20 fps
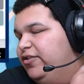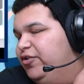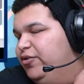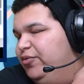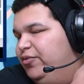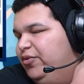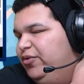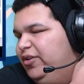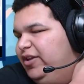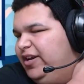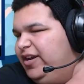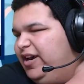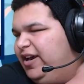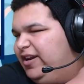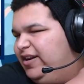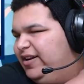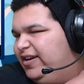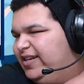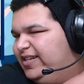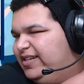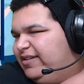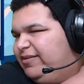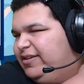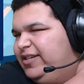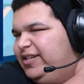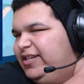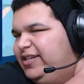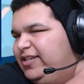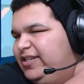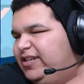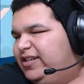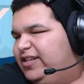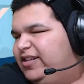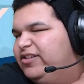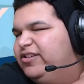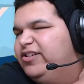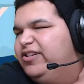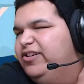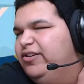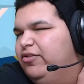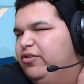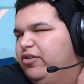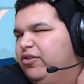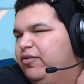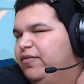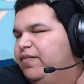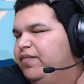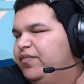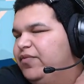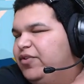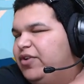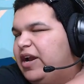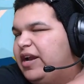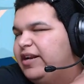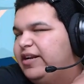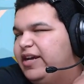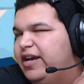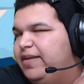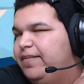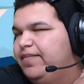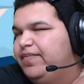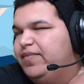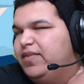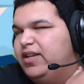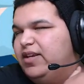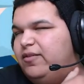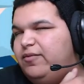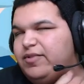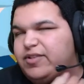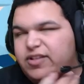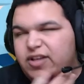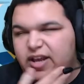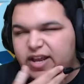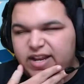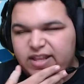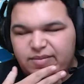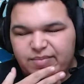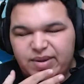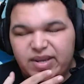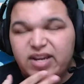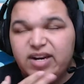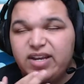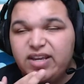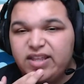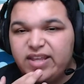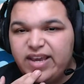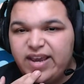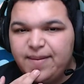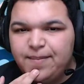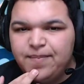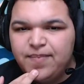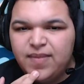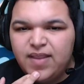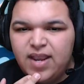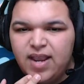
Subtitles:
Duraludon, is that what it is? The Steel Dragon type. We saw it at the beginning of the game.